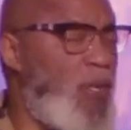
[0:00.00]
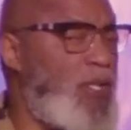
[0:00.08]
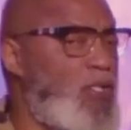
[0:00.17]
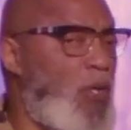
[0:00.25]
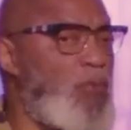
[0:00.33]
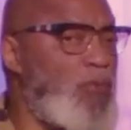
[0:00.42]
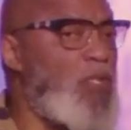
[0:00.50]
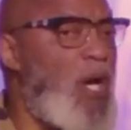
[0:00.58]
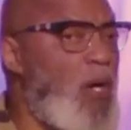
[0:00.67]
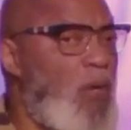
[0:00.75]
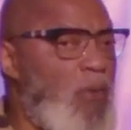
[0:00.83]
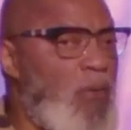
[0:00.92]
We don't
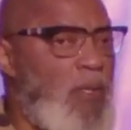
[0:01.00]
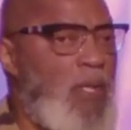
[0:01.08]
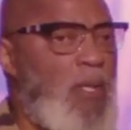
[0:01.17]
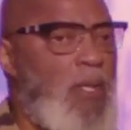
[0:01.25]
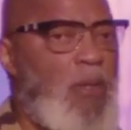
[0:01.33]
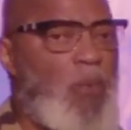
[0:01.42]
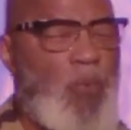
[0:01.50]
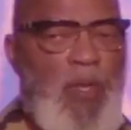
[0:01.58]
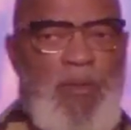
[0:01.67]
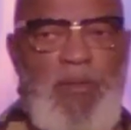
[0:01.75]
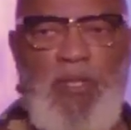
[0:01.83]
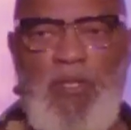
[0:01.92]
know
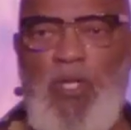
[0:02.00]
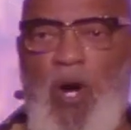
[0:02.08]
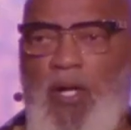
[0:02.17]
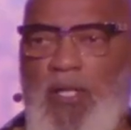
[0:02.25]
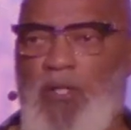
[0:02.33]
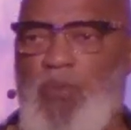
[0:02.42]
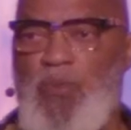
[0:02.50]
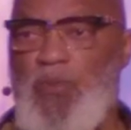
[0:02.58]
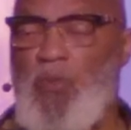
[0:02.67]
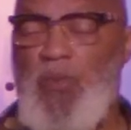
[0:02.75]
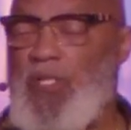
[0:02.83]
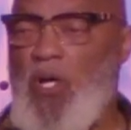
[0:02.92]
what the darkness
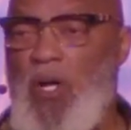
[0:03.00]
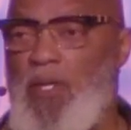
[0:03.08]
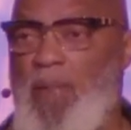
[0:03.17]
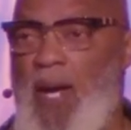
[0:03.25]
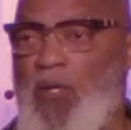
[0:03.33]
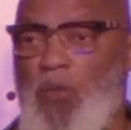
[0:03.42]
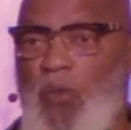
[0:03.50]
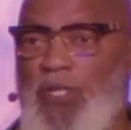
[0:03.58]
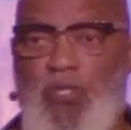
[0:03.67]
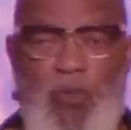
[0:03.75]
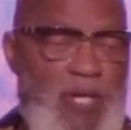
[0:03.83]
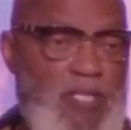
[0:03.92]
was all about,
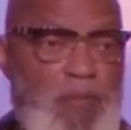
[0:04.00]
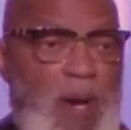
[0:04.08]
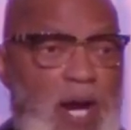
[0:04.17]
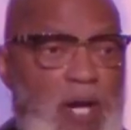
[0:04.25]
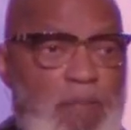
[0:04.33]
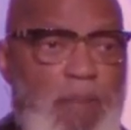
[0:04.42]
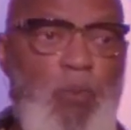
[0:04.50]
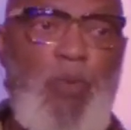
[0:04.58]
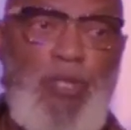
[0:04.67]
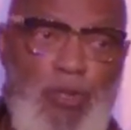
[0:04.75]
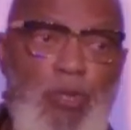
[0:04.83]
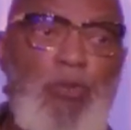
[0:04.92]
what transpired, but
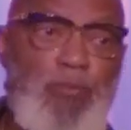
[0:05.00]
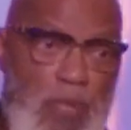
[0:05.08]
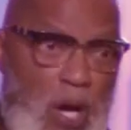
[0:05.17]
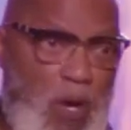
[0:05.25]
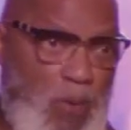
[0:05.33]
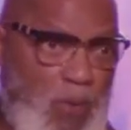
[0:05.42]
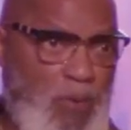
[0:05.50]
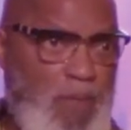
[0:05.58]
we do know